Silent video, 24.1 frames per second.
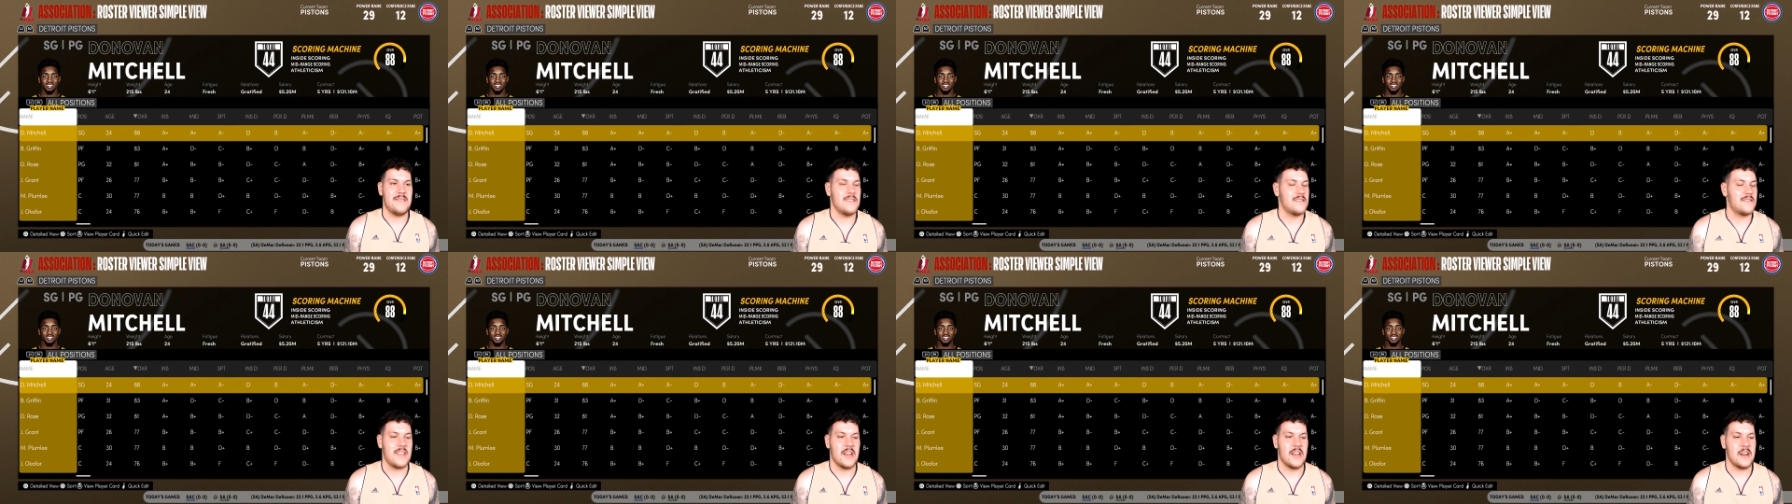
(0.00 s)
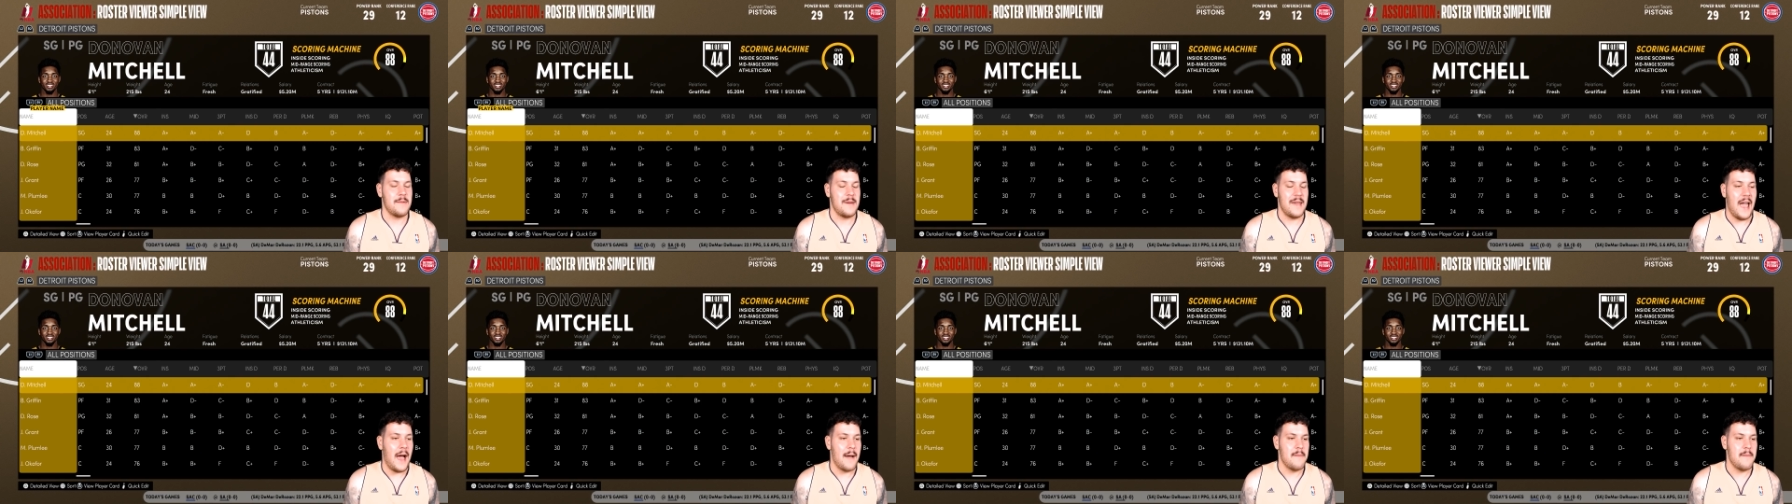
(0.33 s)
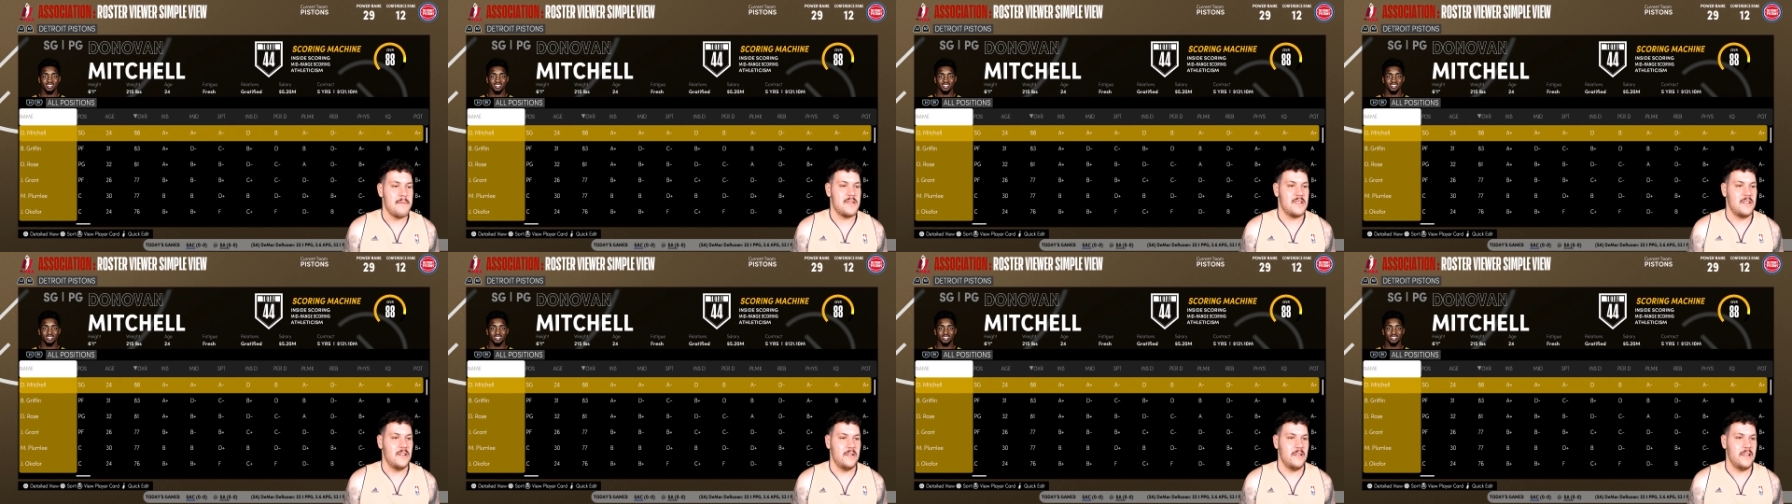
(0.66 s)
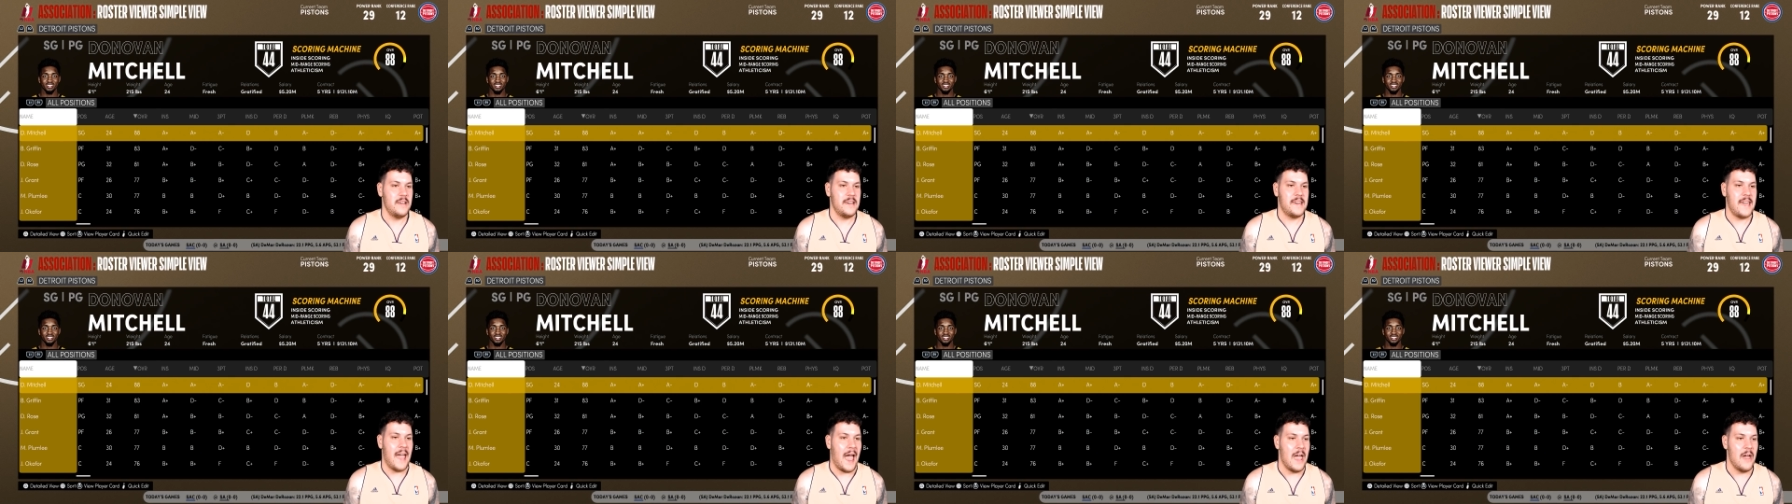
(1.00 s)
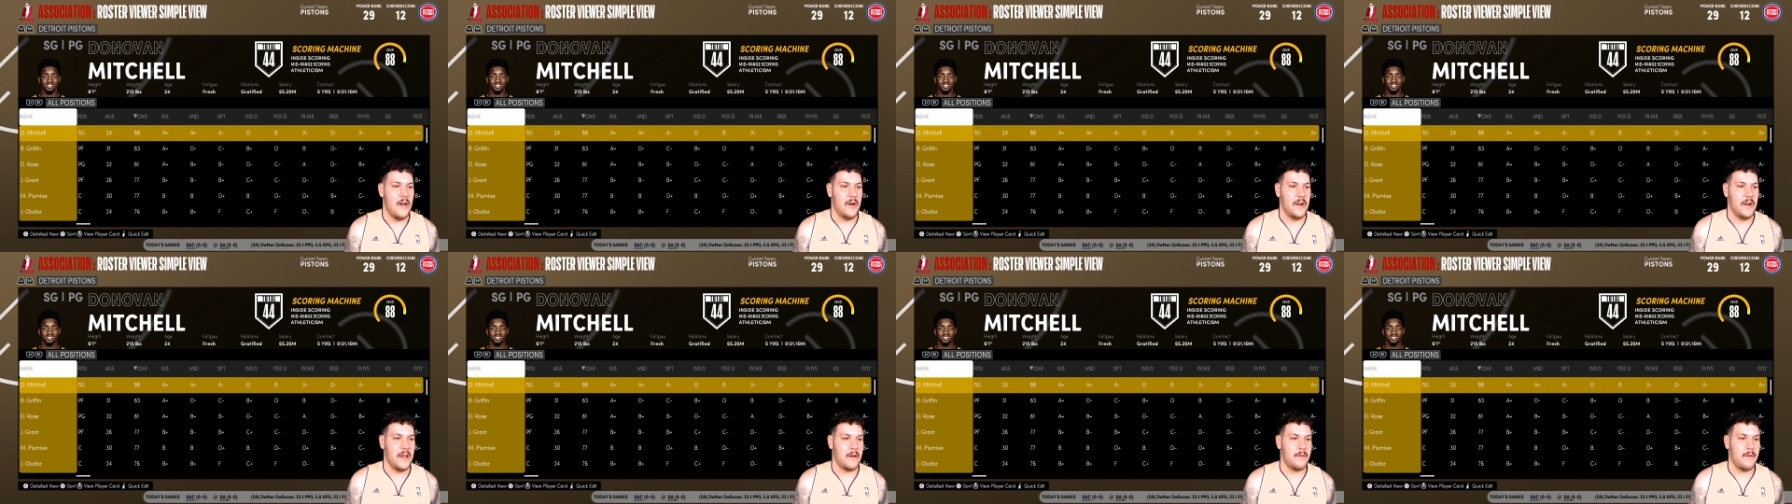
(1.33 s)
is just going to be absolutely
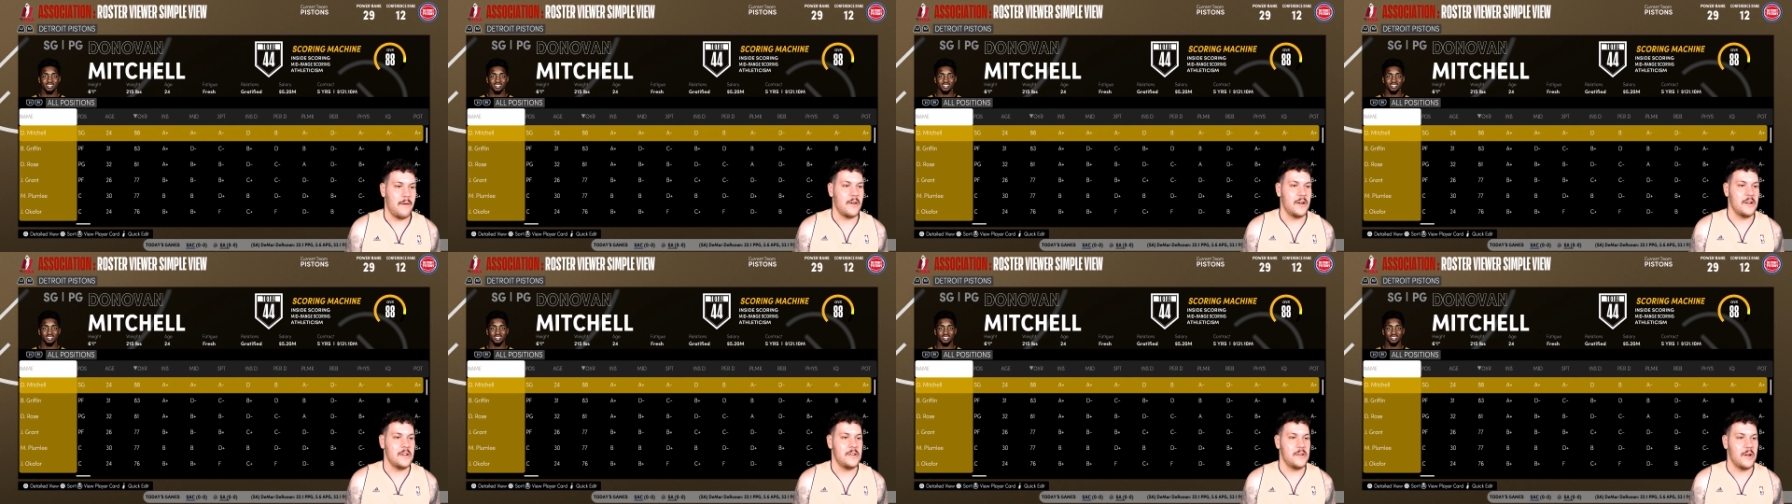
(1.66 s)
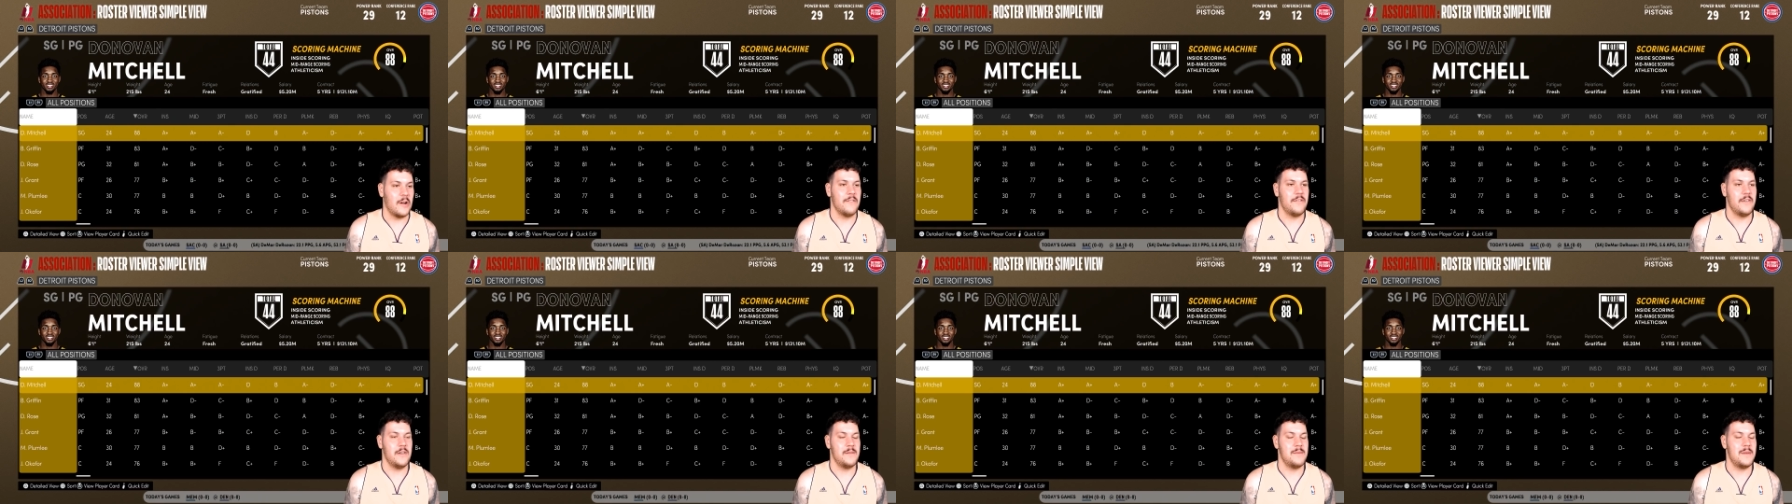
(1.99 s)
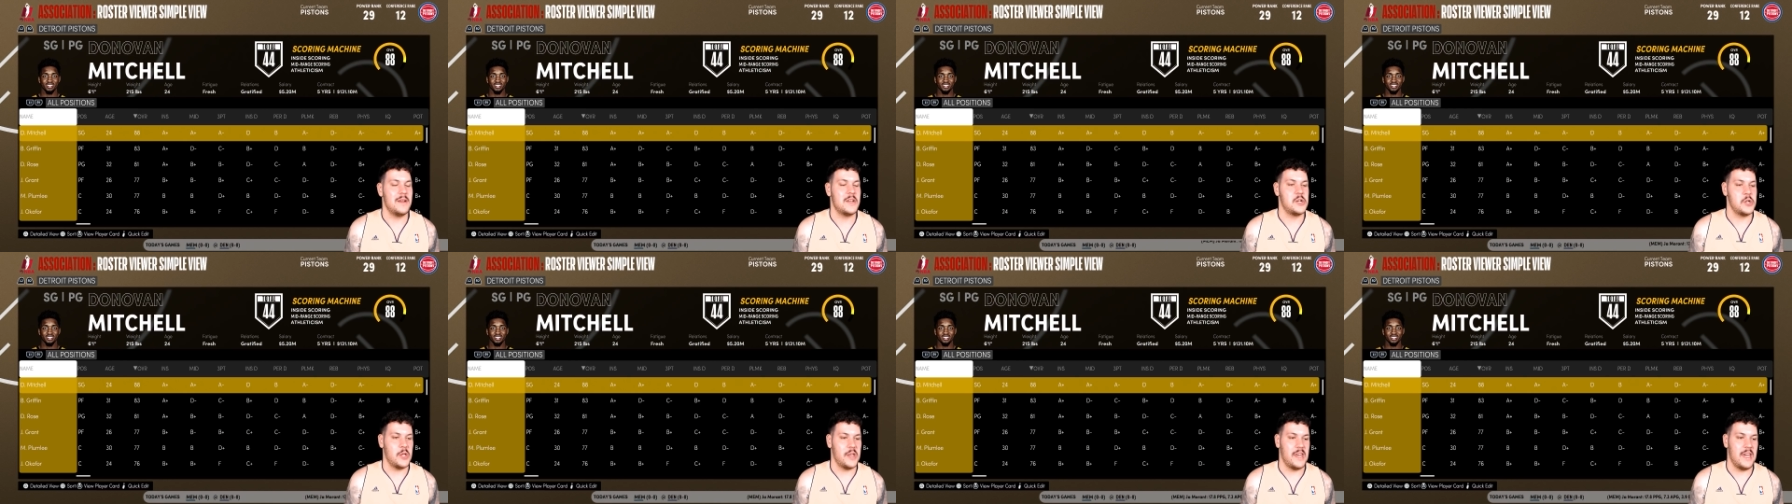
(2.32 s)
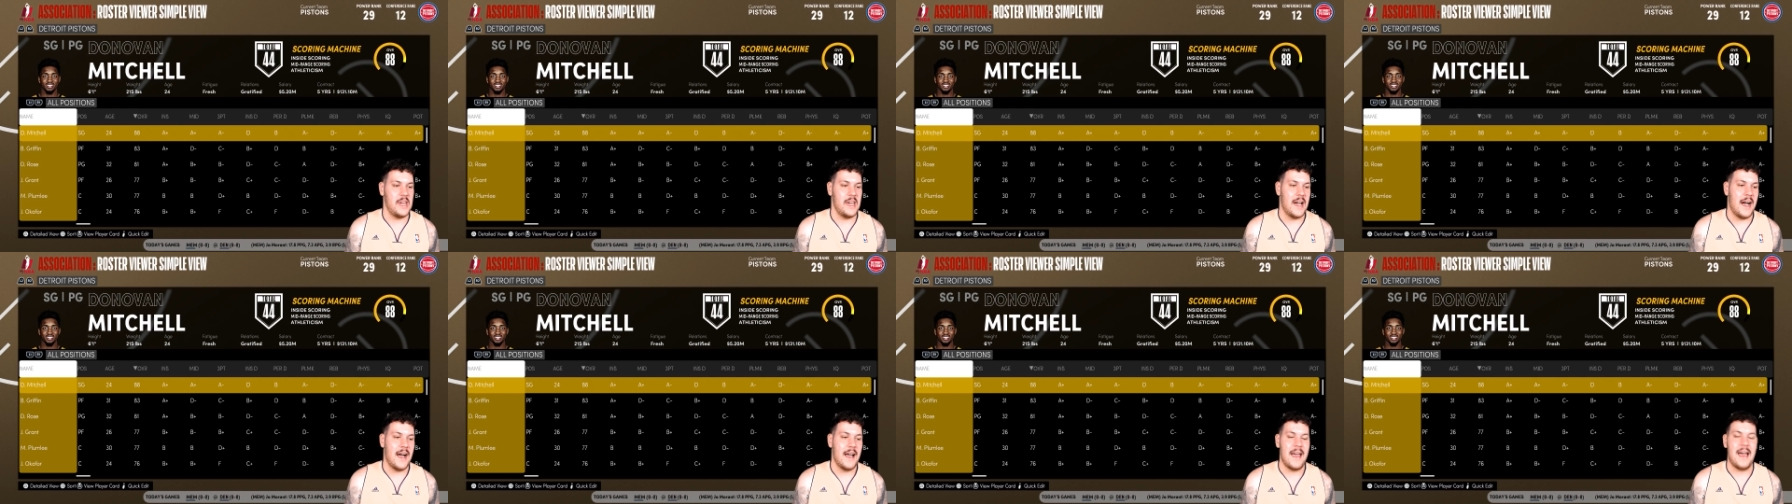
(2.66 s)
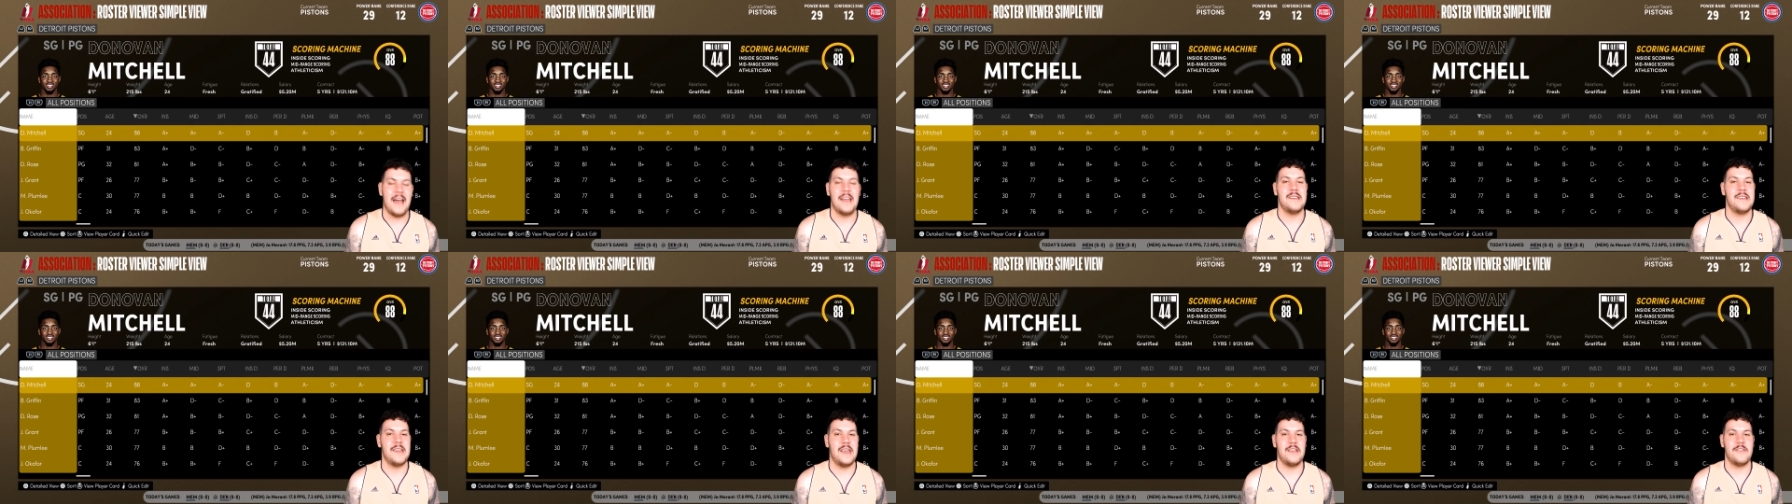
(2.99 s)
chaotic. We've got Donovan Mitchell here at